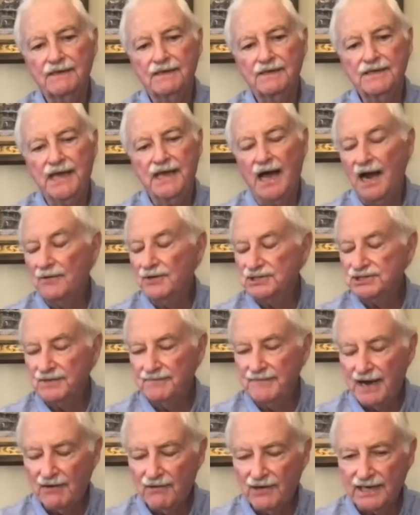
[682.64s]
Irish
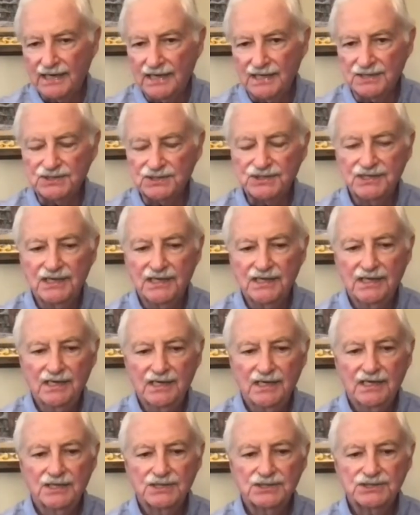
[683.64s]
Americans
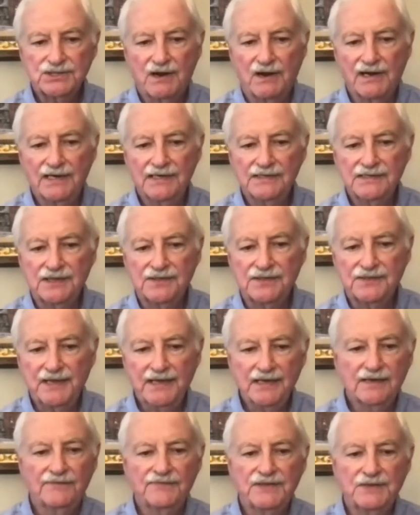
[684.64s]
started to
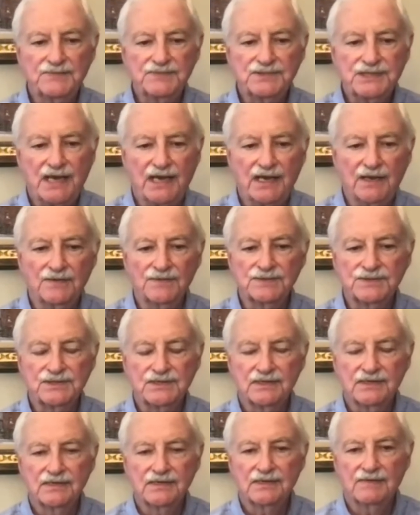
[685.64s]
think of themselves
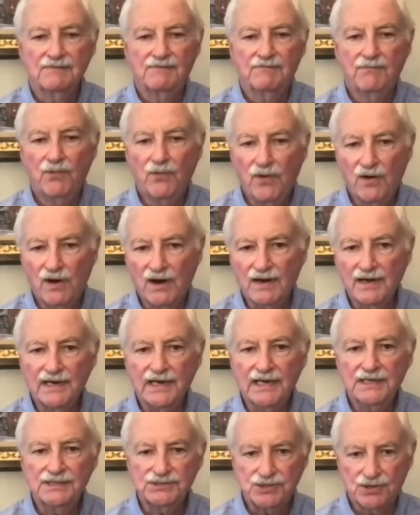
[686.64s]
more
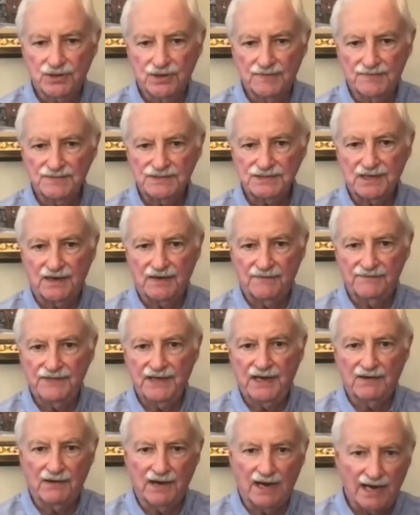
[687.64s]
in terms of
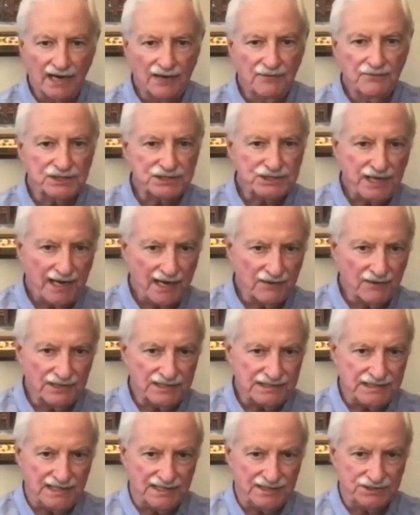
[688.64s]
their Irish
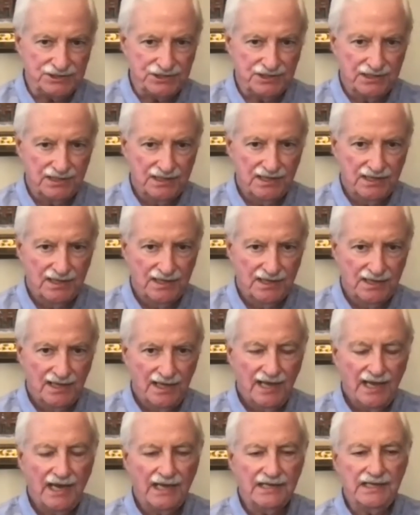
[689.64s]
heritage,
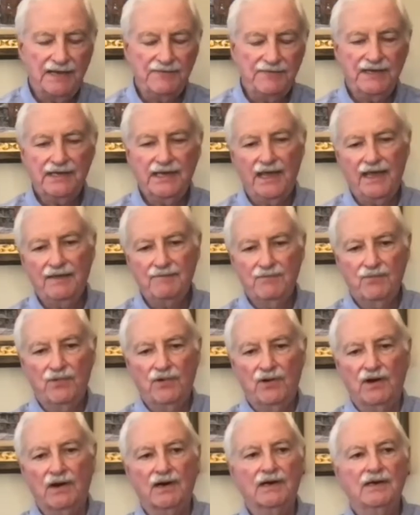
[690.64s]
and they became
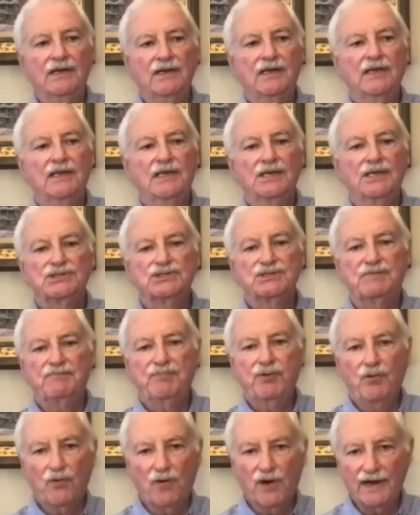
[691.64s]
more
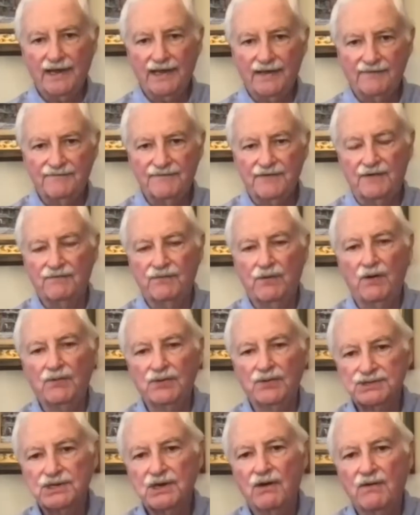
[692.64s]
supportive of what
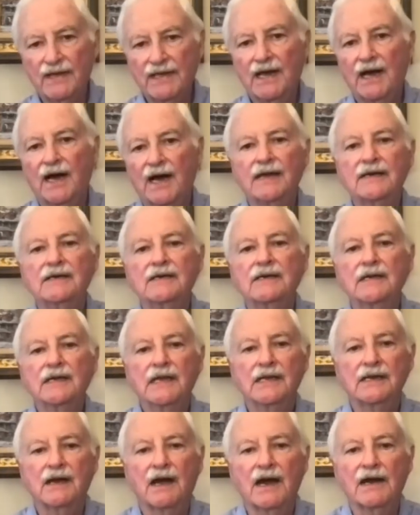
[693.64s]
was going on
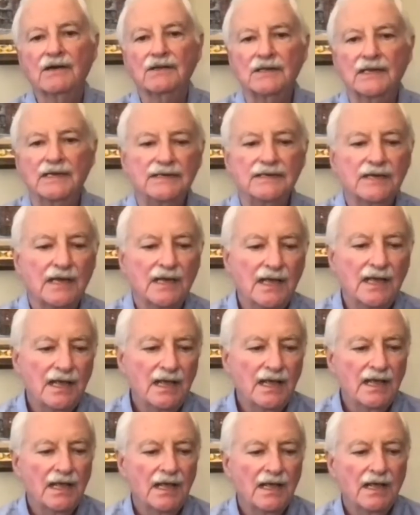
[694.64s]
in Ireland.
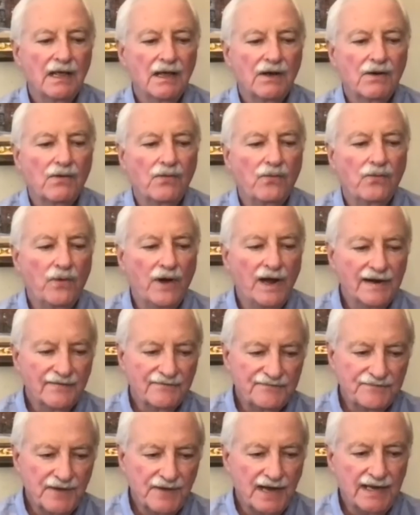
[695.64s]
One
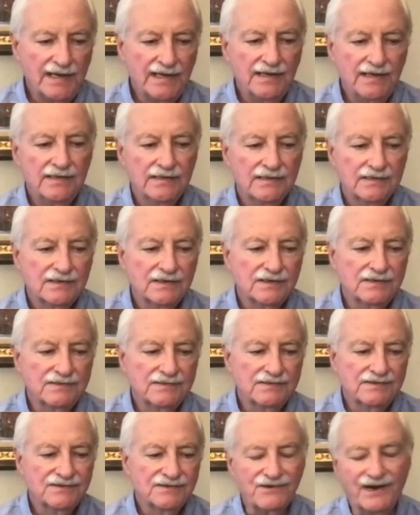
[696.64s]
of my
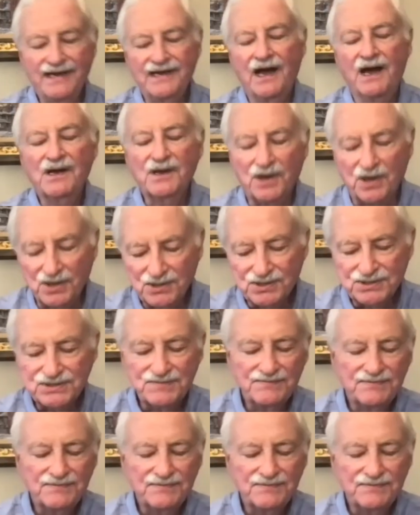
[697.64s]
great uncles,